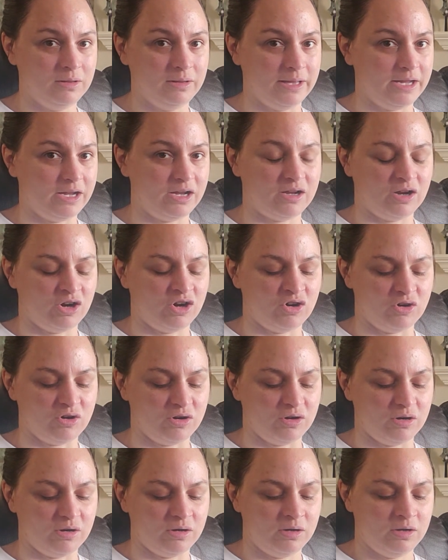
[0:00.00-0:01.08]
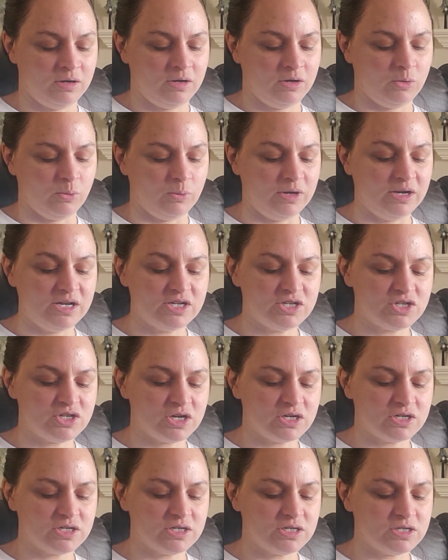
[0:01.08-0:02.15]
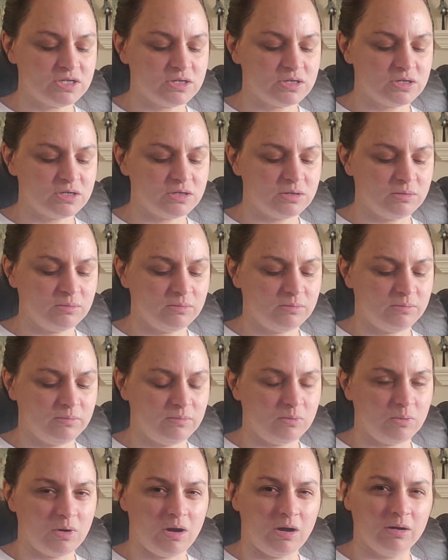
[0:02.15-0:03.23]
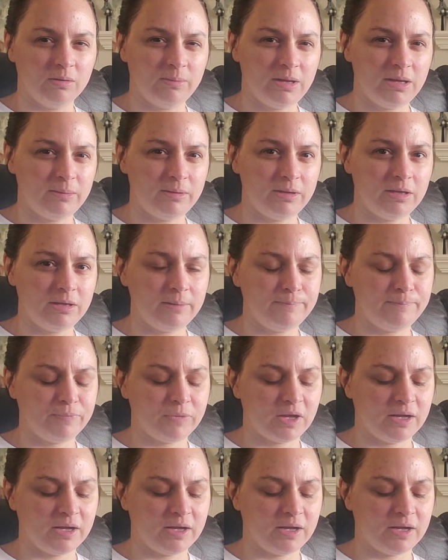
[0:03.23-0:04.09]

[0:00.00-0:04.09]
Like, her written instructions are wrong, maybe?